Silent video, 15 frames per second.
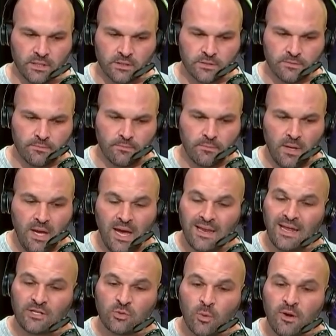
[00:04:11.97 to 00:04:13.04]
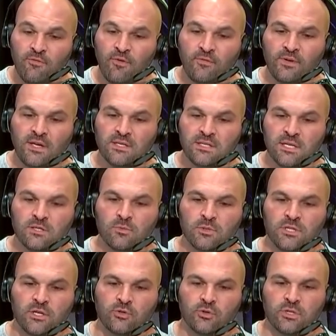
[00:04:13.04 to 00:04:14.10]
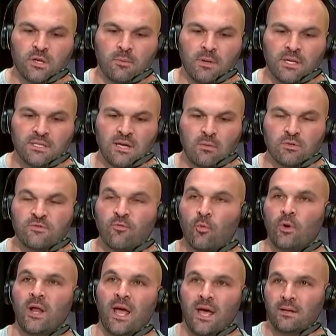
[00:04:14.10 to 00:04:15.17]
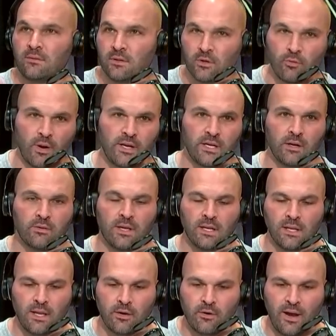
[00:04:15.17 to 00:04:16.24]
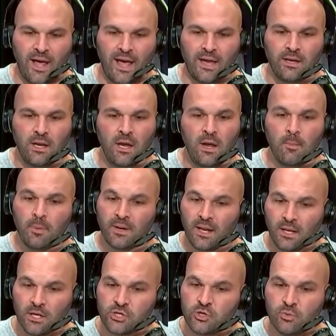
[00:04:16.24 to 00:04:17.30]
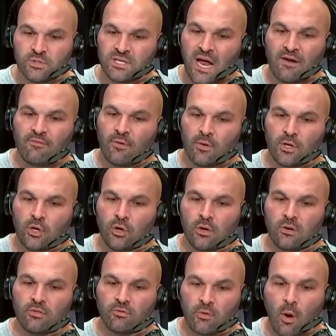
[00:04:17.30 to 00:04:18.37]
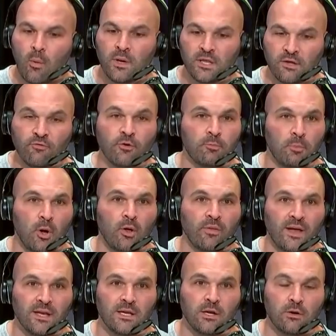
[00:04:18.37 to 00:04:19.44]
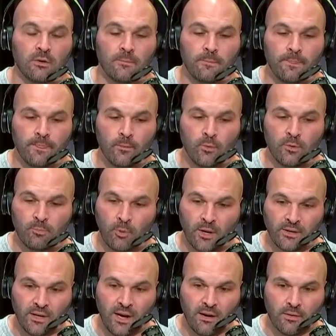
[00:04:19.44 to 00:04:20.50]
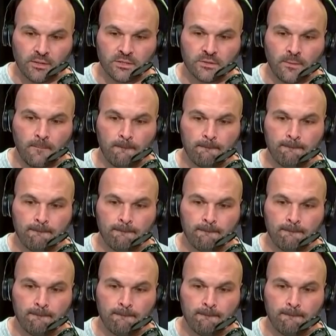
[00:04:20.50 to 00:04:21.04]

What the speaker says: And that 2015 season was interesting because that was Fournette, the great year that Leonard had. But LSU was not very good throwing the football that year with Brandon Harris.